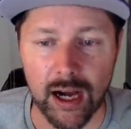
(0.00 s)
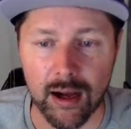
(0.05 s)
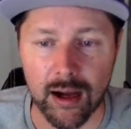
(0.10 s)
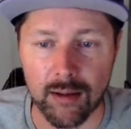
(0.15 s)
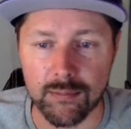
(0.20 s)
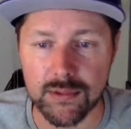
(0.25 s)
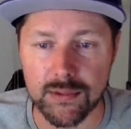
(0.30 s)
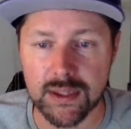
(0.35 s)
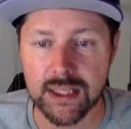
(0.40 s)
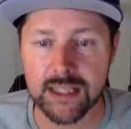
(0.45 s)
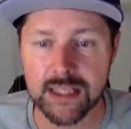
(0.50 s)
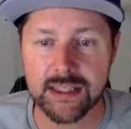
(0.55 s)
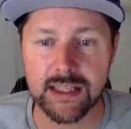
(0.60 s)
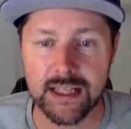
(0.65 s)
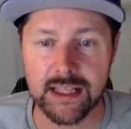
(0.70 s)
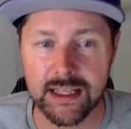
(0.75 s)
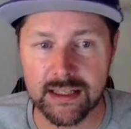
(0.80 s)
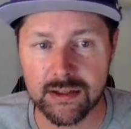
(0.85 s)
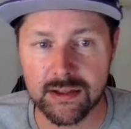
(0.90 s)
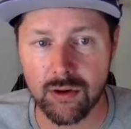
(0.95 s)
This
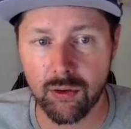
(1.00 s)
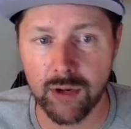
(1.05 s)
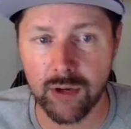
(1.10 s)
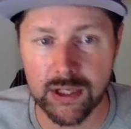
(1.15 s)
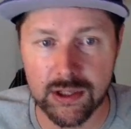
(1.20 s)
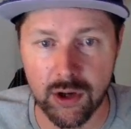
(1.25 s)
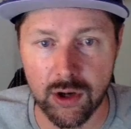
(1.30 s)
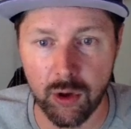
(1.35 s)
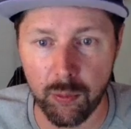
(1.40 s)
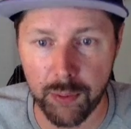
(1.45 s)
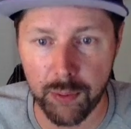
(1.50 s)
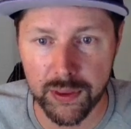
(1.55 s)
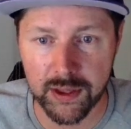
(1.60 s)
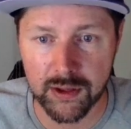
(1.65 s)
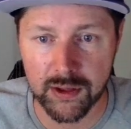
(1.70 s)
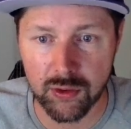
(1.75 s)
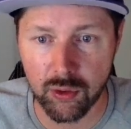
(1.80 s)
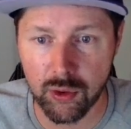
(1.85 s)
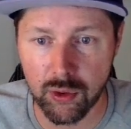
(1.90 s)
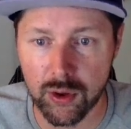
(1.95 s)
is going to open the
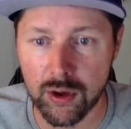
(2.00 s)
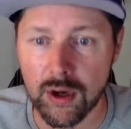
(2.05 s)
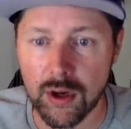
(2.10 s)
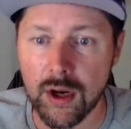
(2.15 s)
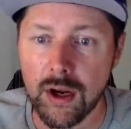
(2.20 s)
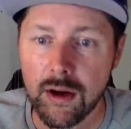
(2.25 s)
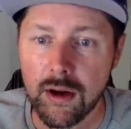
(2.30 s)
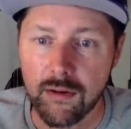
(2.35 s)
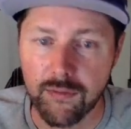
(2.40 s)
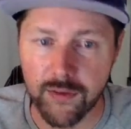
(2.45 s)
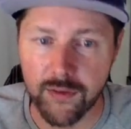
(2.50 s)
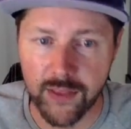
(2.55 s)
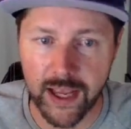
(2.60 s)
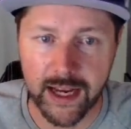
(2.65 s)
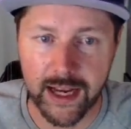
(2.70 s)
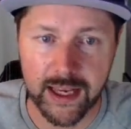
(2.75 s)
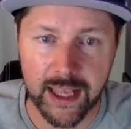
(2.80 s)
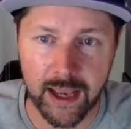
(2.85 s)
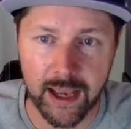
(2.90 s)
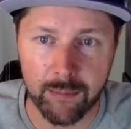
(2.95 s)
door for that
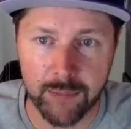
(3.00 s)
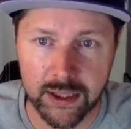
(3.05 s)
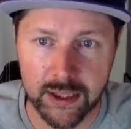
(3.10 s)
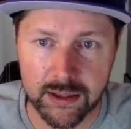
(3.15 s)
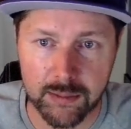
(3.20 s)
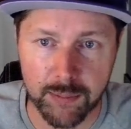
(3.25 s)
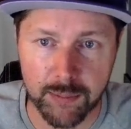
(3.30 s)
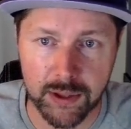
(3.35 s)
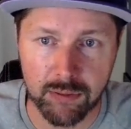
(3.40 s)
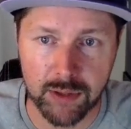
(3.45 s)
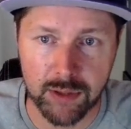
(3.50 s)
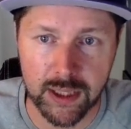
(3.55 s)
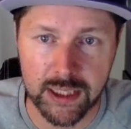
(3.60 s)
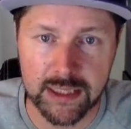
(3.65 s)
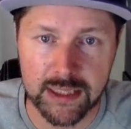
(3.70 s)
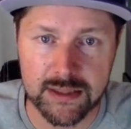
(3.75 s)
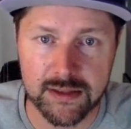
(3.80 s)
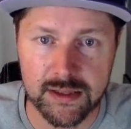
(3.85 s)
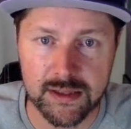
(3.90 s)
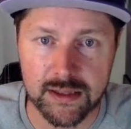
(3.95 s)
cabinet to be
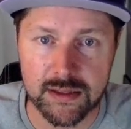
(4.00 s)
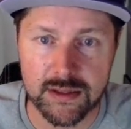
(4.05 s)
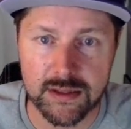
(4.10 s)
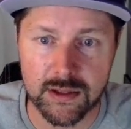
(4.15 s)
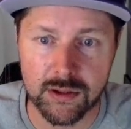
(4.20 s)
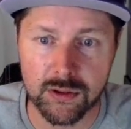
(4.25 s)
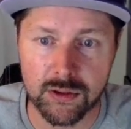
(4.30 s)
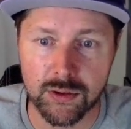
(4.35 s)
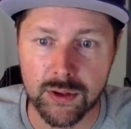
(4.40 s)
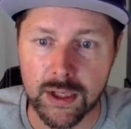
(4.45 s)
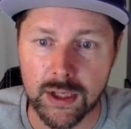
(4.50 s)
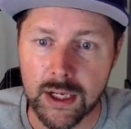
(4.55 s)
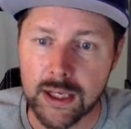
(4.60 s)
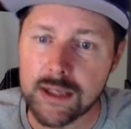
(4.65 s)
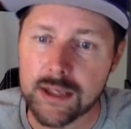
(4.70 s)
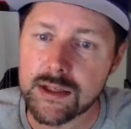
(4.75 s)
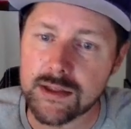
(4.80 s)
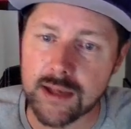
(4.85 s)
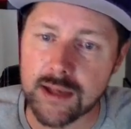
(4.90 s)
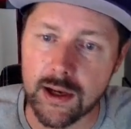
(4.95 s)
released soon,
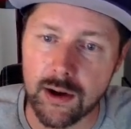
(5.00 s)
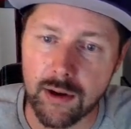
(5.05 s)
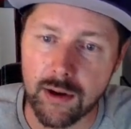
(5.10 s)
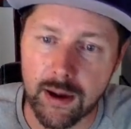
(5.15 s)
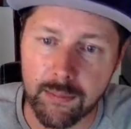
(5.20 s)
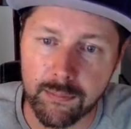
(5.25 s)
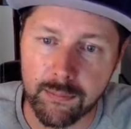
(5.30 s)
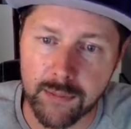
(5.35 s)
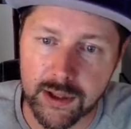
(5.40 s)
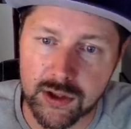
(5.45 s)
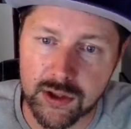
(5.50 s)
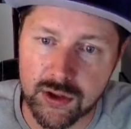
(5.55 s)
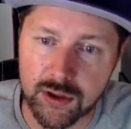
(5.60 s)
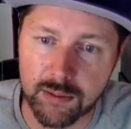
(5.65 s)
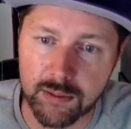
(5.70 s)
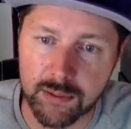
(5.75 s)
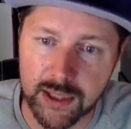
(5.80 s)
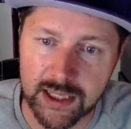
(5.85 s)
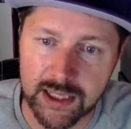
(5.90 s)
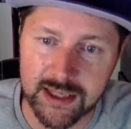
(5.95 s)
so I'm
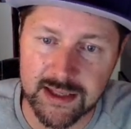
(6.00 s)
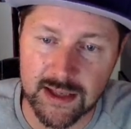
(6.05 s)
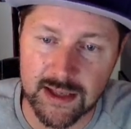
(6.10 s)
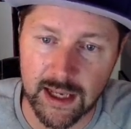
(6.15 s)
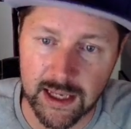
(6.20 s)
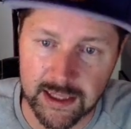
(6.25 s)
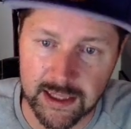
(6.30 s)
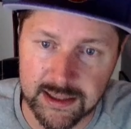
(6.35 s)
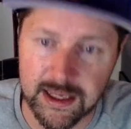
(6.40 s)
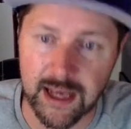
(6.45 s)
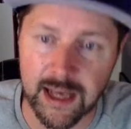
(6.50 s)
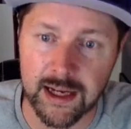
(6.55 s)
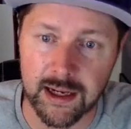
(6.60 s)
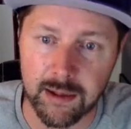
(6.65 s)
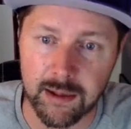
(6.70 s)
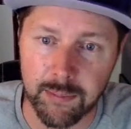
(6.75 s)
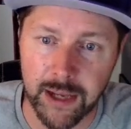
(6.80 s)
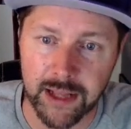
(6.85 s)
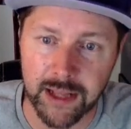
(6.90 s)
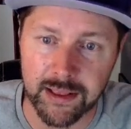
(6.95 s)
extremely excited
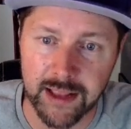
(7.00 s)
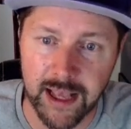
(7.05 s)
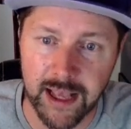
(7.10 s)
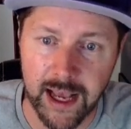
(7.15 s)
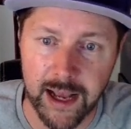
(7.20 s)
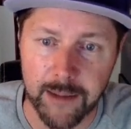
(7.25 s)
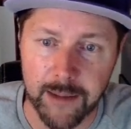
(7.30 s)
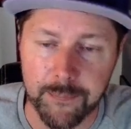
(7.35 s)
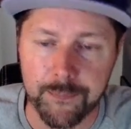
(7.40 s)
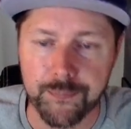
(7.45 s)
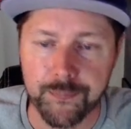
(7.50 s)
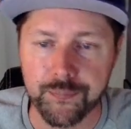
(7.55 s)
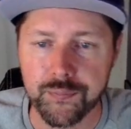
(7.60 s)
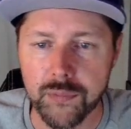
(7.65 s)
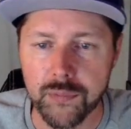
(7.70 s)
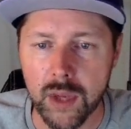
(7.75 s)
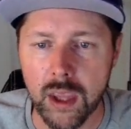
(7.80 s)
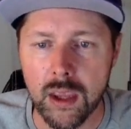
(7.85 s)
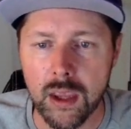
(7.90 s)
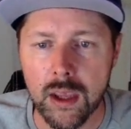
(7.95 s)
about that.
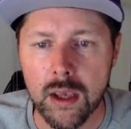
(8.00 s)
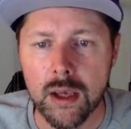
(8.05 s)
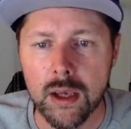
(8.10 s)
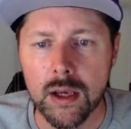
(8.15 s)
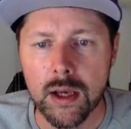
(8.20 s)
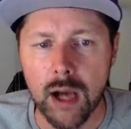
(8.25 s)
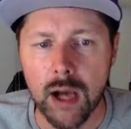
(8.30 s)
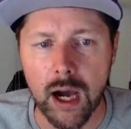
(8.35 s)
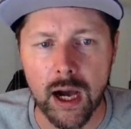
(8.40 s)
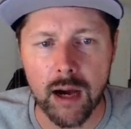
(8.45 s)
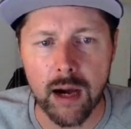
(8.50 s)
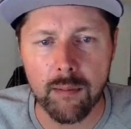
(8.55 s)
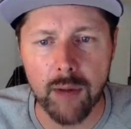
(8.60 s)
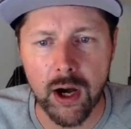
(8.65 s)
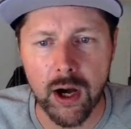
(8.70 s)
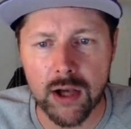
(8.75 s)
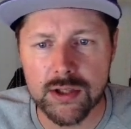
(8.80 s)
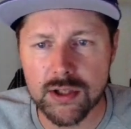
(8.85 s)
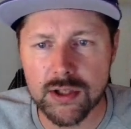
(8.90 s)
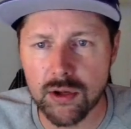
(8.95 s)

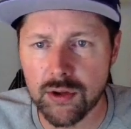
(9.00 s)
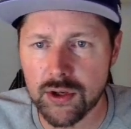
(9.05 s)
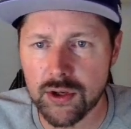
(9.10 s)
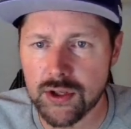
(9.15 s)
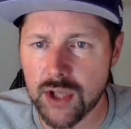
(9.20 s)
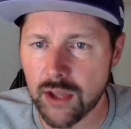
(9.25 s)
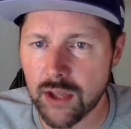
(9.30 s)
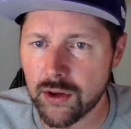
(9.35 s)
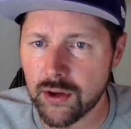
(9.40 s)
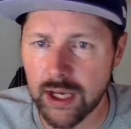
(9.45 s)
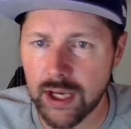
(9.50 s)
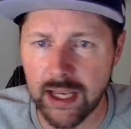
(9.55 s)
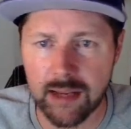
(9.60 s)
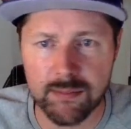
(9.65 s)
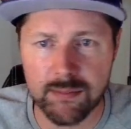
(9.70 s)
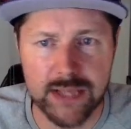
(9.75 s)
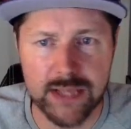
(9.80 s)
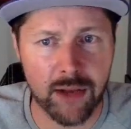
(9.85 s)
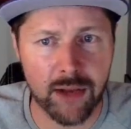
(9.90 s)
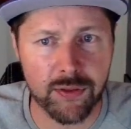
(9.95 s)
Also, there's other games
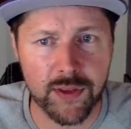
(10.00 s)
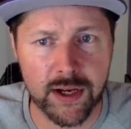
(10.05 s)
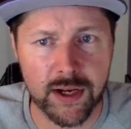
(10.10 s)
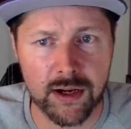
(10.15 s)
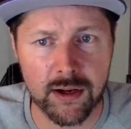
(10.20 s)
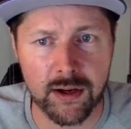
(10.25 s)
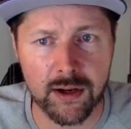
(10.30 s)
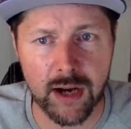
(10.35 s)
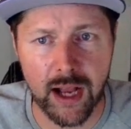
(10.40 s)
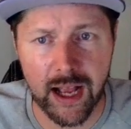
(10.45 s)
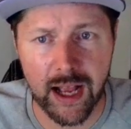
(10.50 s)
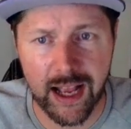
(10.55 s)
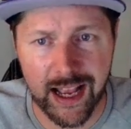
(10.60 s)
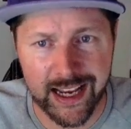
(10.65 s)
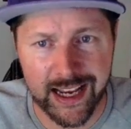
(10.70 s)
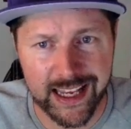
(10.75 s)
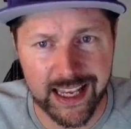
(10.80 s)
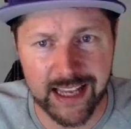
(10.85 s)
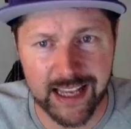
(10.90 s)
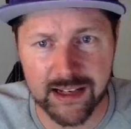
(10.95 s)
out there. I
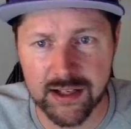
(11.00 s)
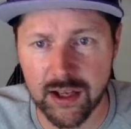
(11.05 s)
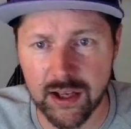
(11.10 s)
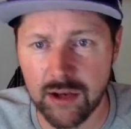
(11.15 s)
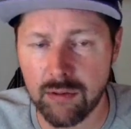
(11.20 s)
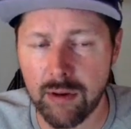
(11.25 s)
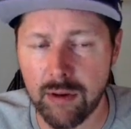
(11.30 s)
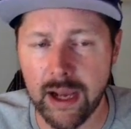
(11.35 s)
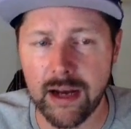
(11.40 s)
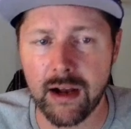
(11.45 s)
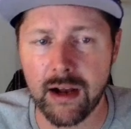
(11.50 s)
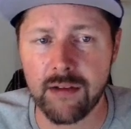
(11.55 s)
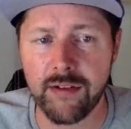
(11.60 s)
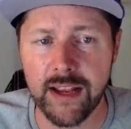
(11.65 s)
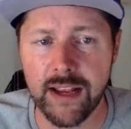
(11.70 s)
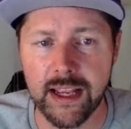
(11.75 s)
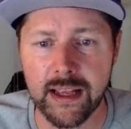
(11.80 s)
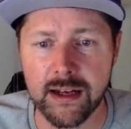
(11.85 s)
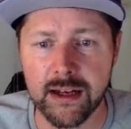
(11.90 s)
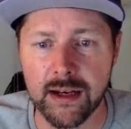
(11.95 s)
can't tell you right
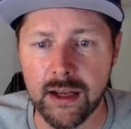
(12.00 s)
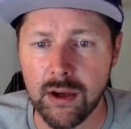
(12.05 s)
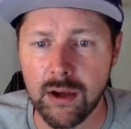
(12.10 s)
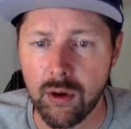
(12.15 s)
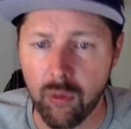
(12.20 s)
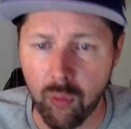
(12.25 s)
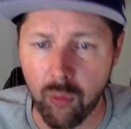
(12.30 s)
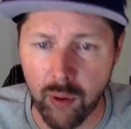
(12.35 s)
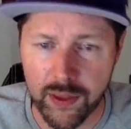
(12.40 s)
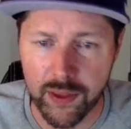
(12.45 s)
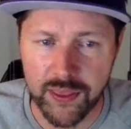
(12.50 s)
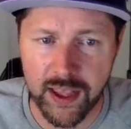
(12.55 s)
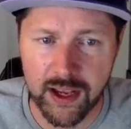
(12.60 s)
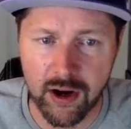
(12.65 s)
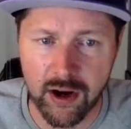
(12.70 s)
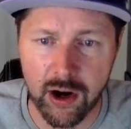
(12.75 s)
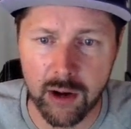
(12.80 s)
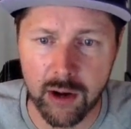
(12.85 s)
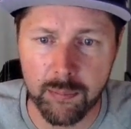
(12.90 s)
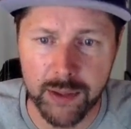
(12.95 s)
offhand what they
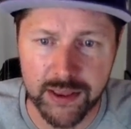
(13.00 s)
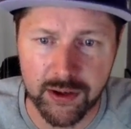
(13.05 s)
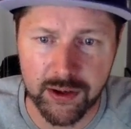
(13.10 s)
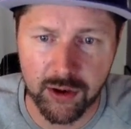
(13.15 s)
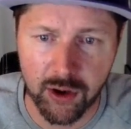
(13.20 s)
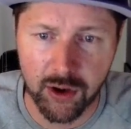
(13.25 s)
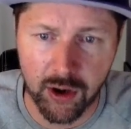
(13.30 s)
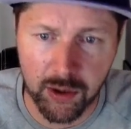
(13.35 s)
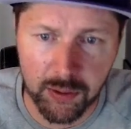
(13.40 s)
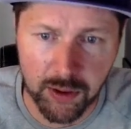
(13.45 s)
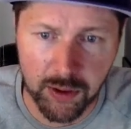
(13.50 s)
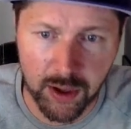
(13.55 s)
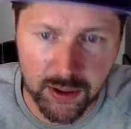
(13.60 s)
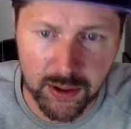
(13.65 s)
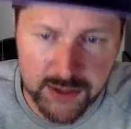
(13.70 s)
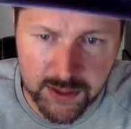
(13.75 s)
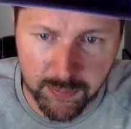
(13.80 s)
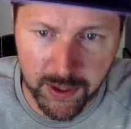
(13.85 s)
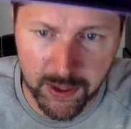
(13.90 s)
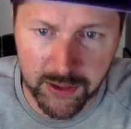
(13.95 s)
are, but there are
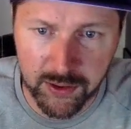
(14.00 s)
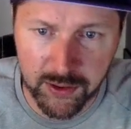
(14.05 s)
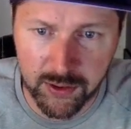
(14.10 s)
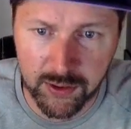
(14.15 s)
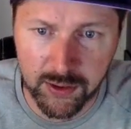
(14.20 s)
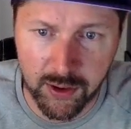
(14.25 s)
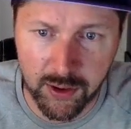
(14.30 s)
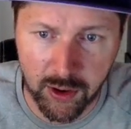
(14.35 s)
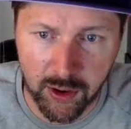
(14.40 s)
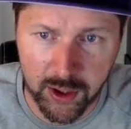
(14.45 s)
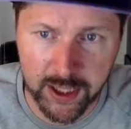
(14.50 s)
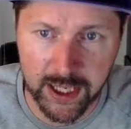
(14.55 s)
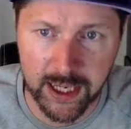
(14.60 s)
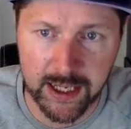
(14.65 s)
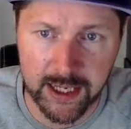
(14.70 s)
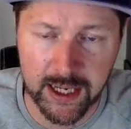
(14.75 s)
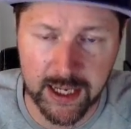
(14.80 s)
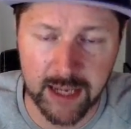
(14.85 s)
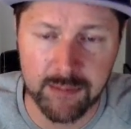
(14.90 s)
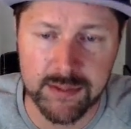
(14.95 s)
some other arcade
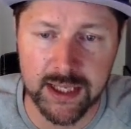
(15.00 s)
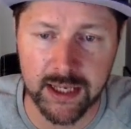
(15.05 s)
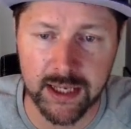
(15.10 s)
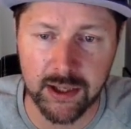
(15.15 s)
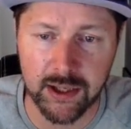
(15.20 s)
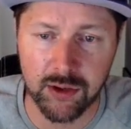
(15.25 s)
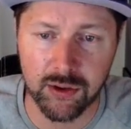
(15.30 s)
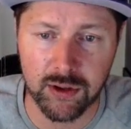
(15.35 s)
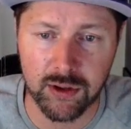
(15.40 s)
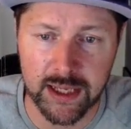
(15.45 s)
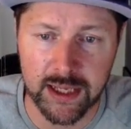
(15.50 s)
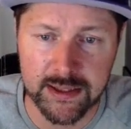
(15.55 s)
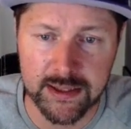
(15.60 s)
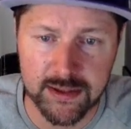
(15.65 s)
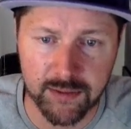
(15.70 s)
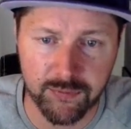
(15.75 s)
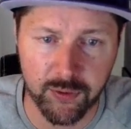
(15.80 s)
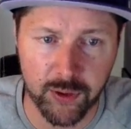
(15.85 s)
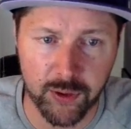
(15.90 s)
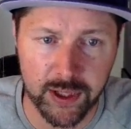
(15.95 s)
games that utilize the
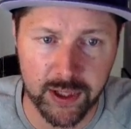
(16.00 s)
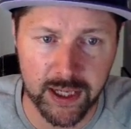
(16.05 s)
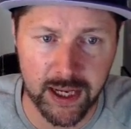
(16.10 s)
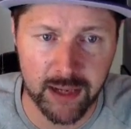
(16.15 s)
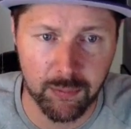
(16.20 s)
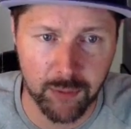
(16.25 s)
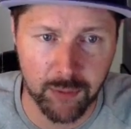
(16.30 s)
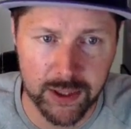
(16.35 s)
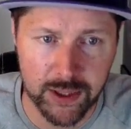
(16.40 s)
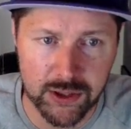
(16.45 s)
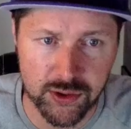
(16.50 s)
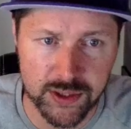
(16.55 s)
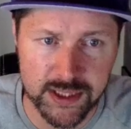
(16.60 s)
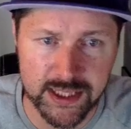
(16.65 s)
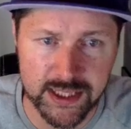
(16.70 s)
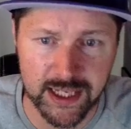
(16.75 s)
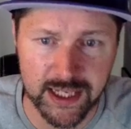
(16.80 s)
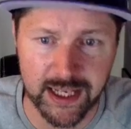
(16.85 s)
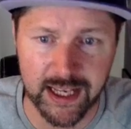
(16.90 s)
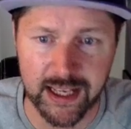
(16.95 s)
49-way
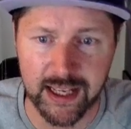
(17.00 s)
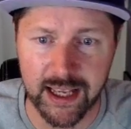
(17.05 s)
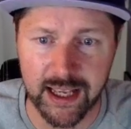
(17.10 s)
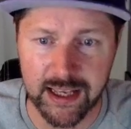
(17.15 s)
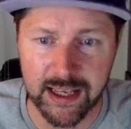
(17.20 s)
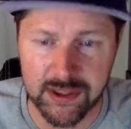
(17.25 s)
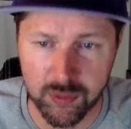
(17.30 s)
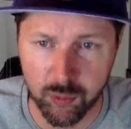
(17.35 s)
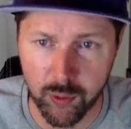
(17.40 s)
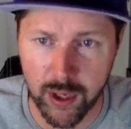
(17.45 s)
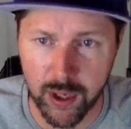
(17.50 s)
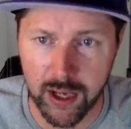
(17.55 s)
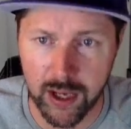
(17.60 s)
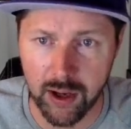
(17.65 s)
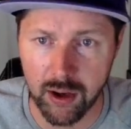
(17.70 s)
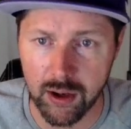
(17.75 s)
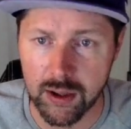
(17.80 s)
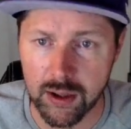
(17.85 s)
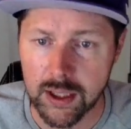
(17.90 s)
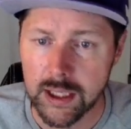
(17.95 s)
joystick as well.